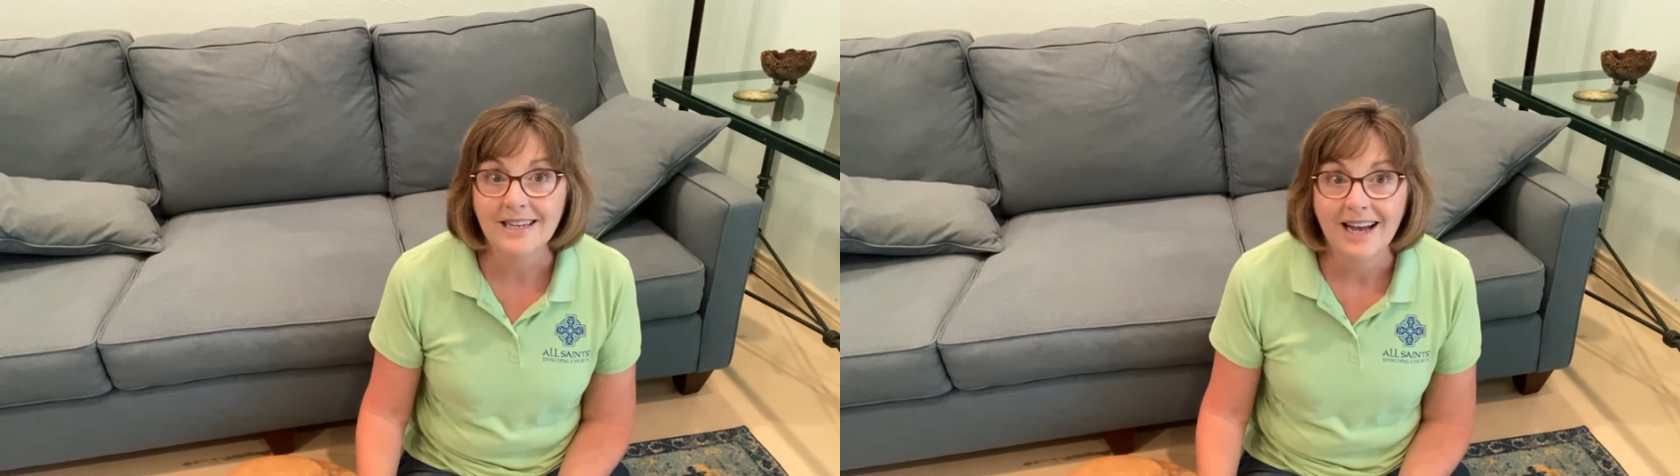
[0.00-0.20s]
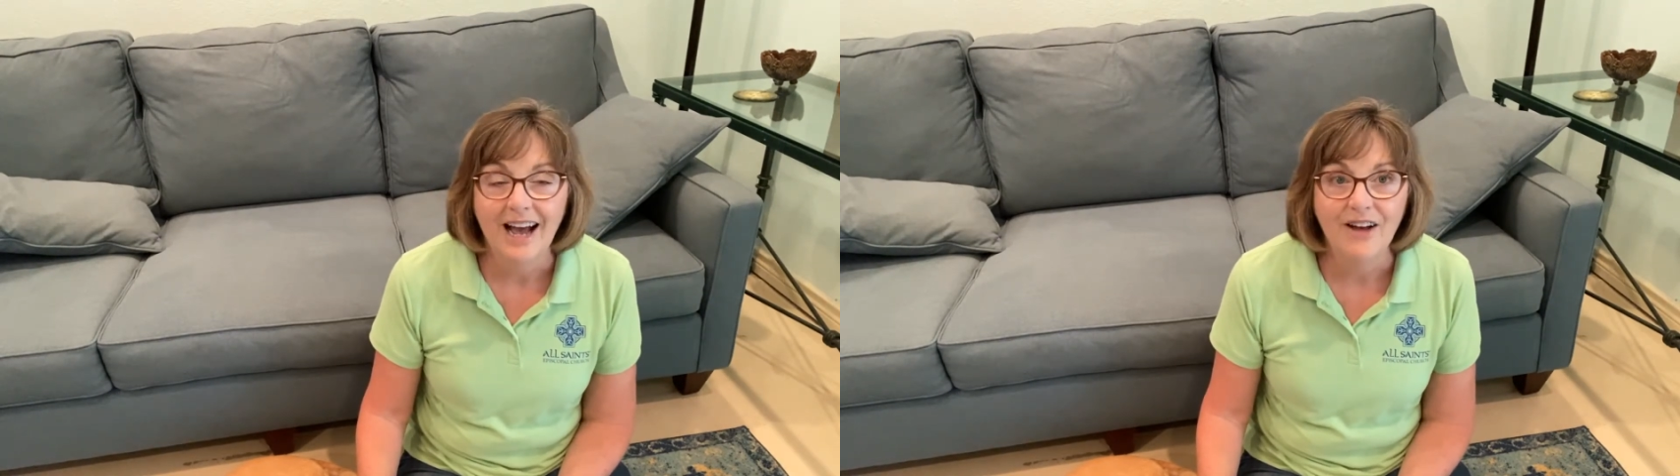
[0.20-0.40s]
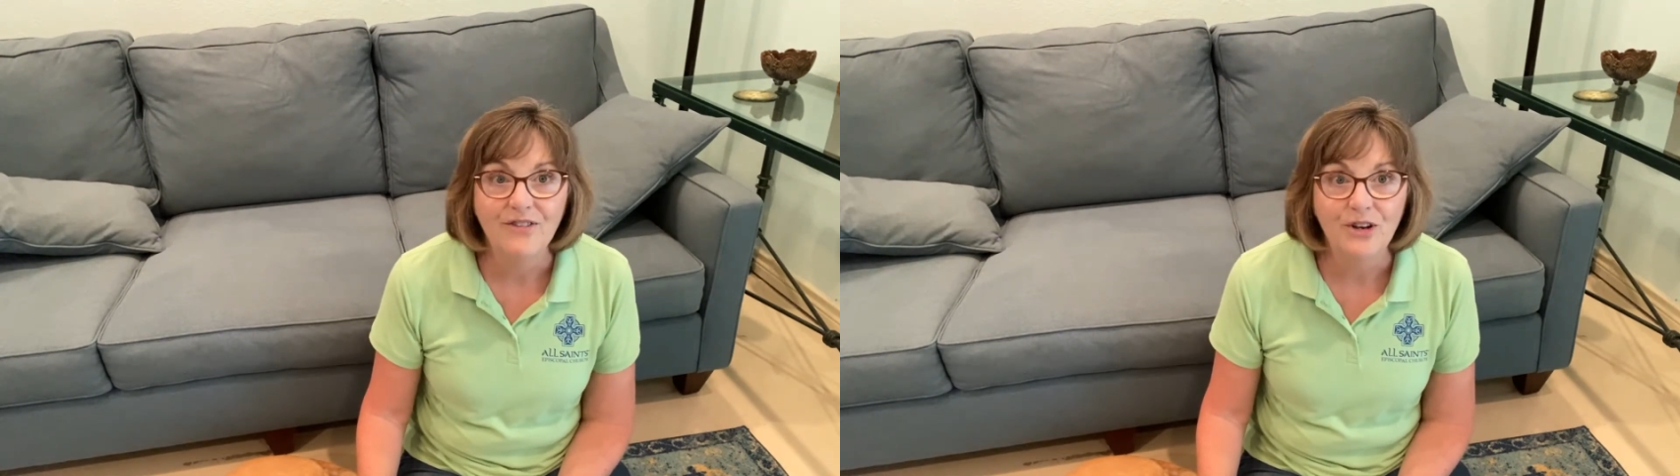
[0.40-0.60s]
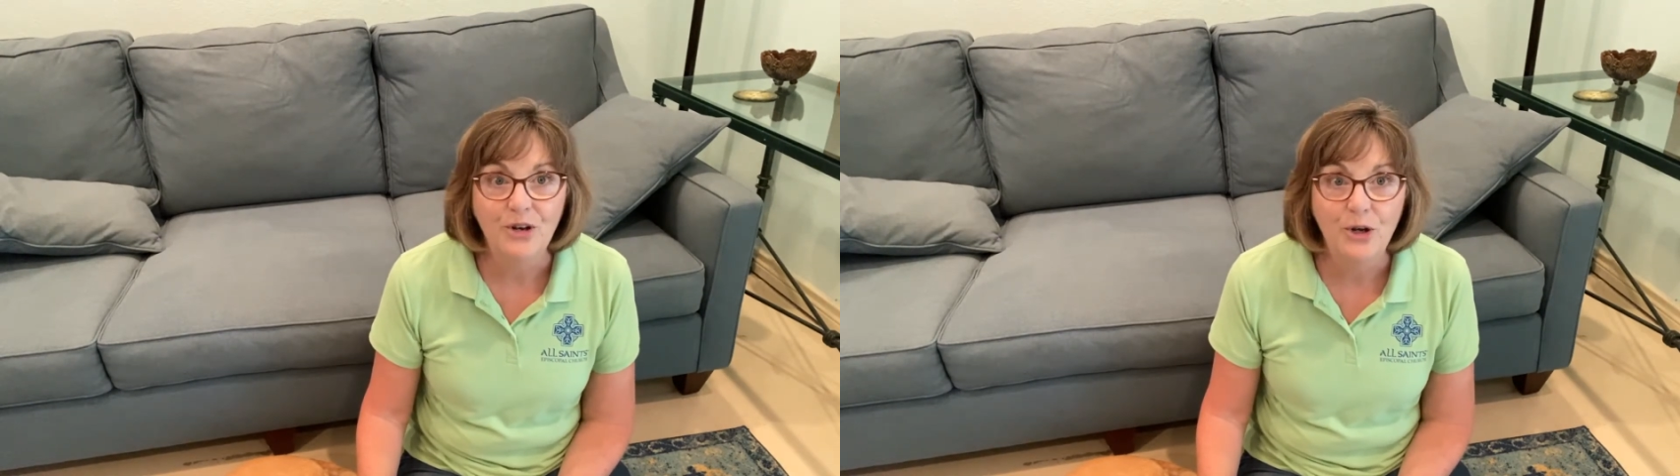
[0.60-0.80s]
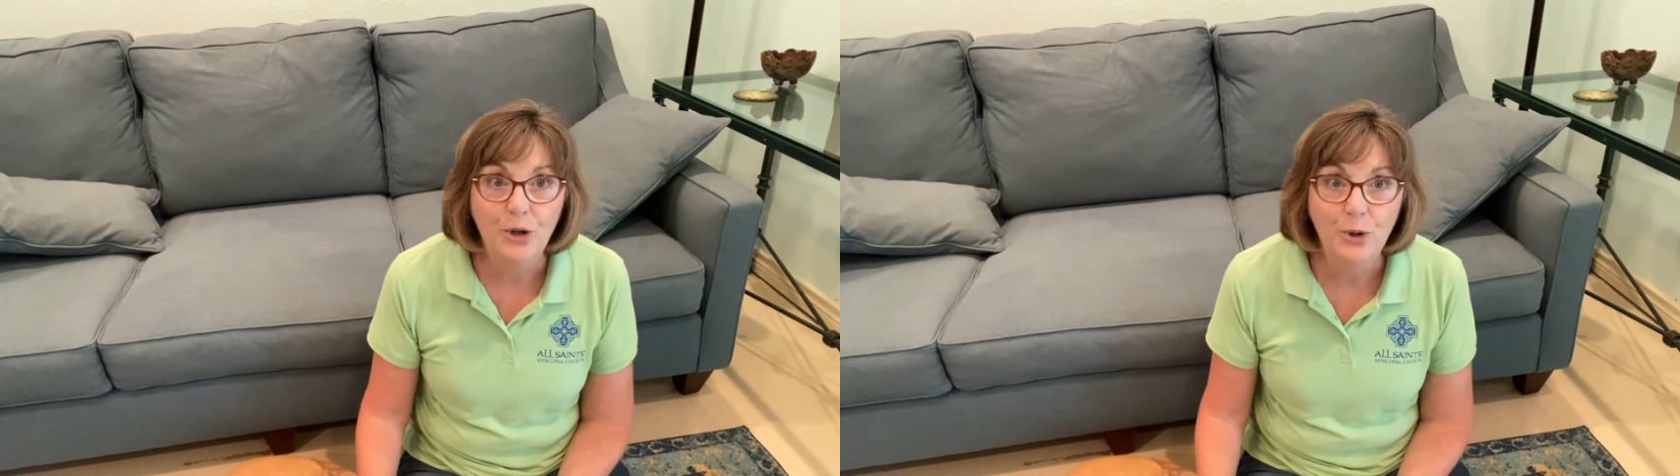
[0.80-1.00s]
of a
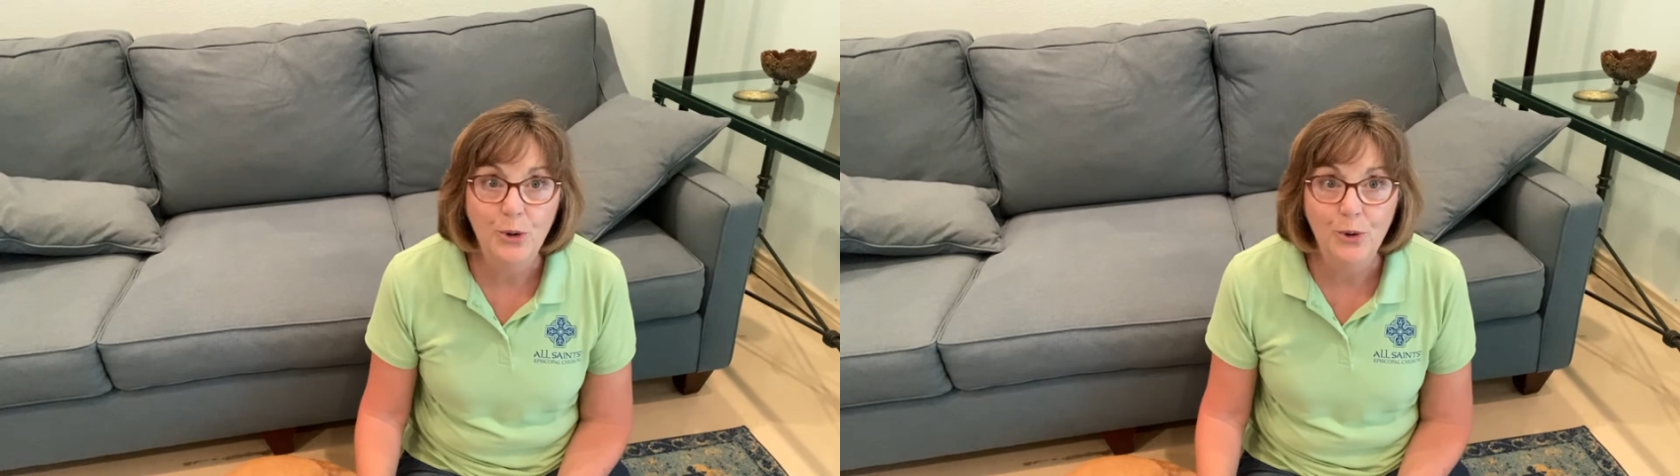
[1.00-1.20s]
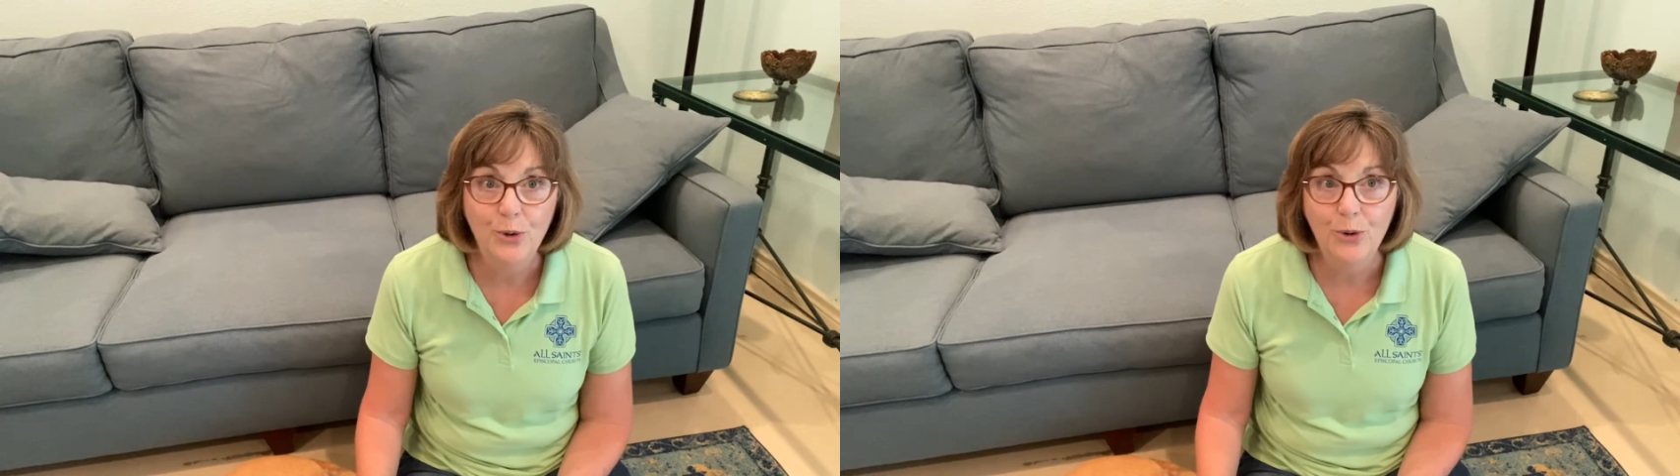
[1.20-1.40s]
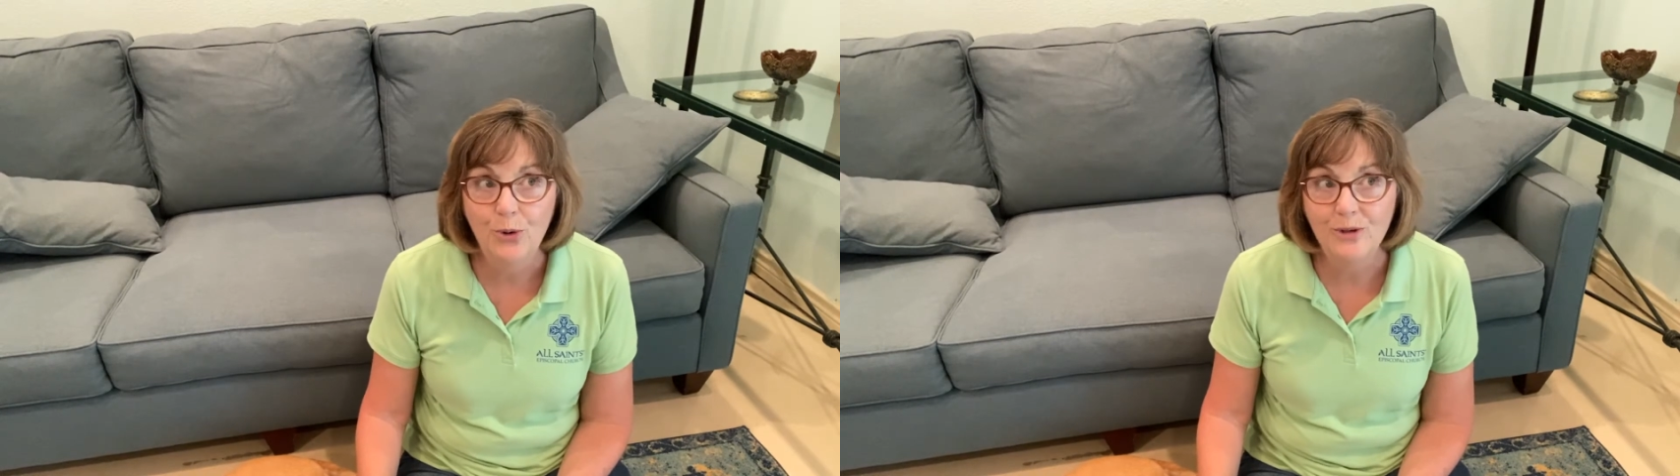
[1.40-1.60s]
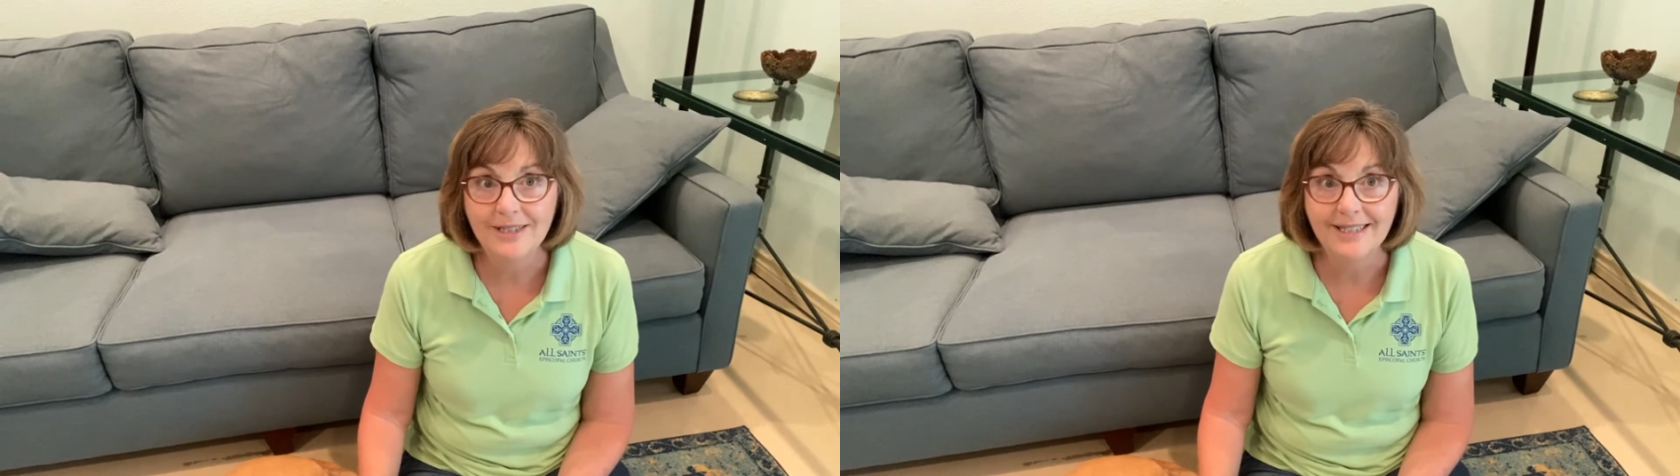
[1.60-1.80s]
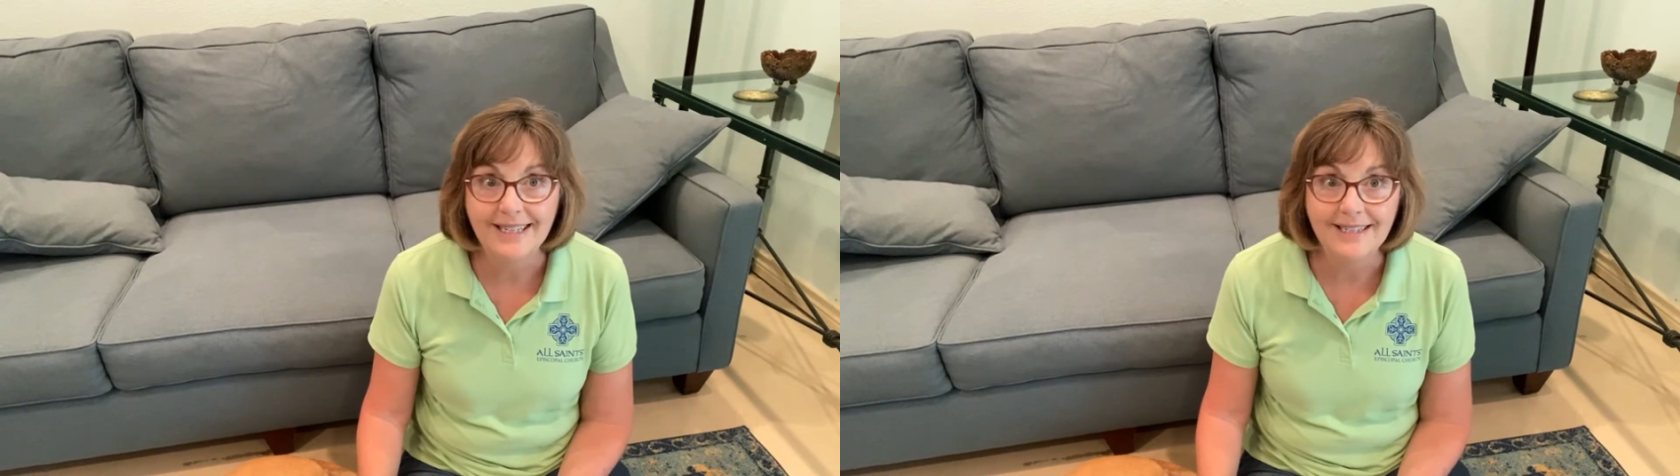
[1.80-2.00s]
new
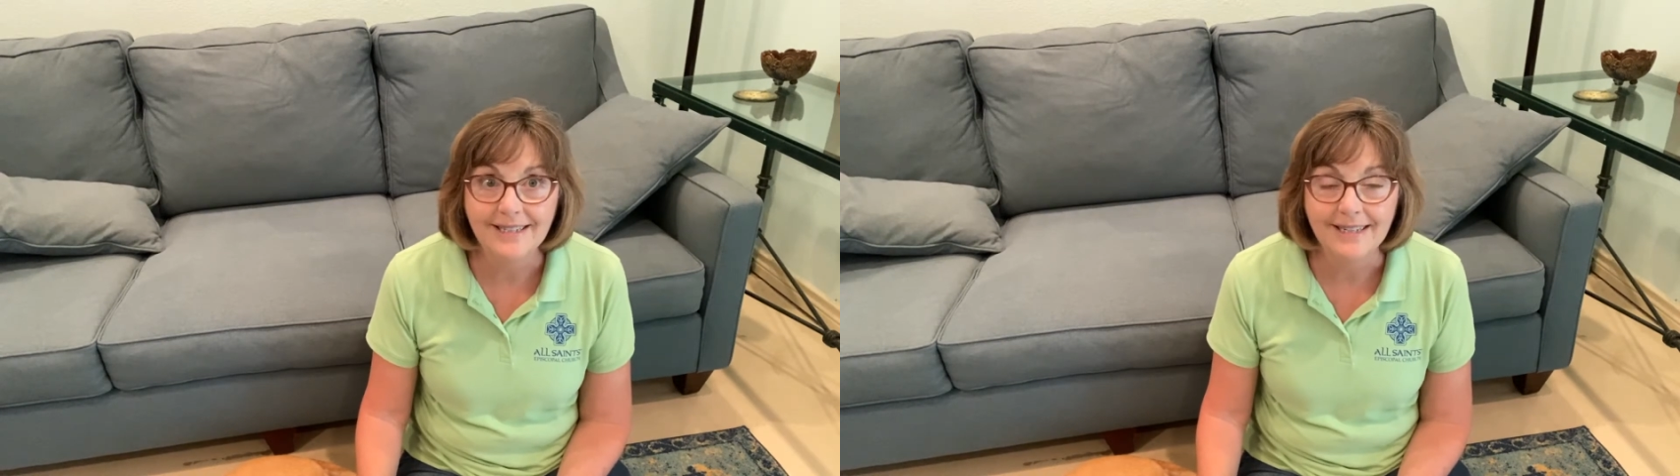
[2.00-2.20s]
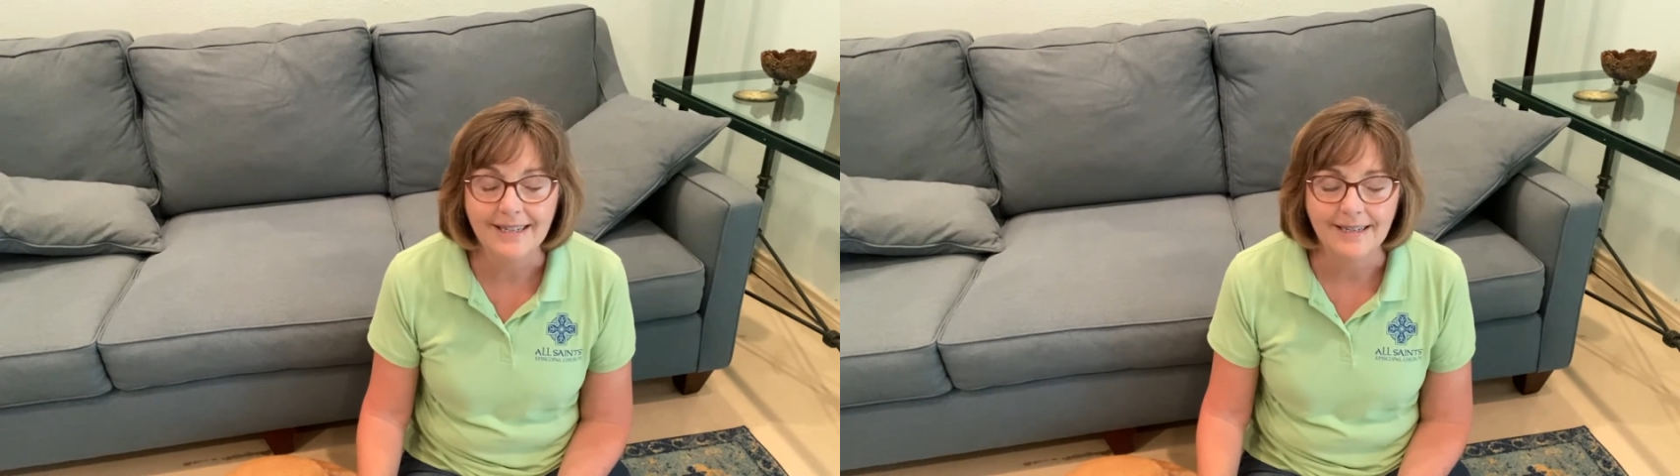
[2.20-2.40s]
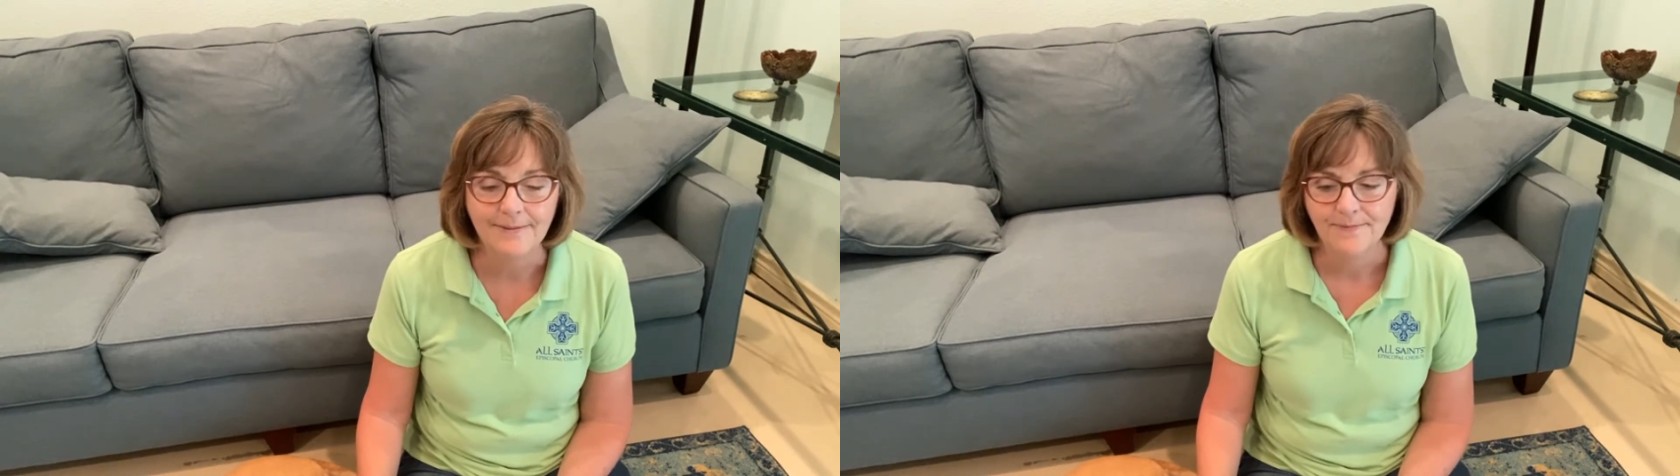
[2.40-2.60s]
season,